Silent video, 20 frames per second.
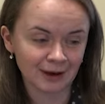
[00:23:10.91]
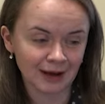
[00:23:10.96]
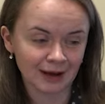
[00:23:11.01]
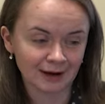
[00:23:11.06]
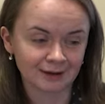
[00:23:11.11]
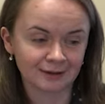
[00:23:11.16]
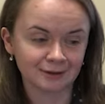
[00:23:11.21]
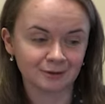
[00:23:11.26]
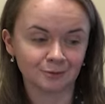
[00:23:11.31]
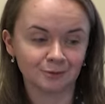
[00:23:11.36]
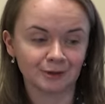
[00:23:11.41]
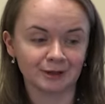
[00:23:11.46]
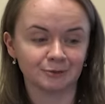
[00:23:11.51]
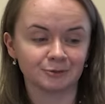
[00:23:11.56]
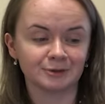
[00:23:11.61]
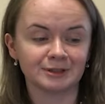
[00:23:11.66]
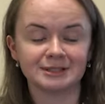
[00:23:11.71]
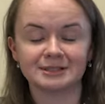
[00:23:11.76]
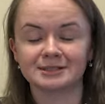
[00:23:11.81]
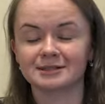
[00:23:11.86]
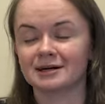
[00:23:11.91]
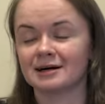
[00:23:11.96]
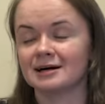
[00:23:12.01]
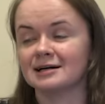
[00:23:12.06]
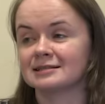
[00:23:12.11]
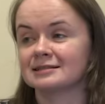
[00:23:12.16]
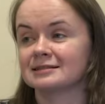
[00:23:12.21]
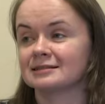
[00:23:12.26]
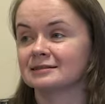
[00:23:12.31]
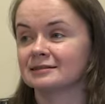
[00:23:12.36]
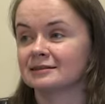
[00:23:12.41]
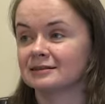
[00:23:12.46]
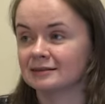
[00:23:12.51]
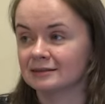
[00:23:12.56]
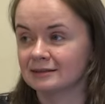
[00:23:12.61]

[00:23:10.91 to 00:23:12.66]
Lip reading: back when we discussed